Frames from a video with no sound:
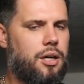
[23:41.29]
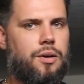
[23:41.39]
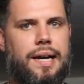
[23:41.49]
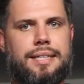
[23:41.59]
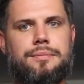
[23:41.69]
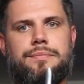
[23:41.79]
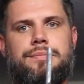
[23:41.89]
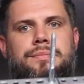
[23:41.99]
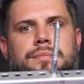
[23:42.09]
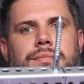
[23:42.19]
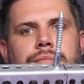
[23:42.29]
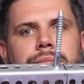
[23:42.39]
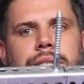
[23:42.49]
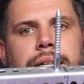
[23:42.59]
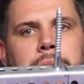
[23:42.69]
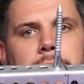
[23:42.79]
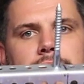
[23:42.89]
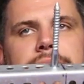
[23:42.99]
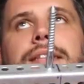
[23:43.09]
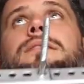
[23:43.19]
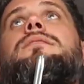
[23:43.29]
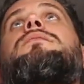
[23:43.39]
Alright. Alright. Got our bolts in.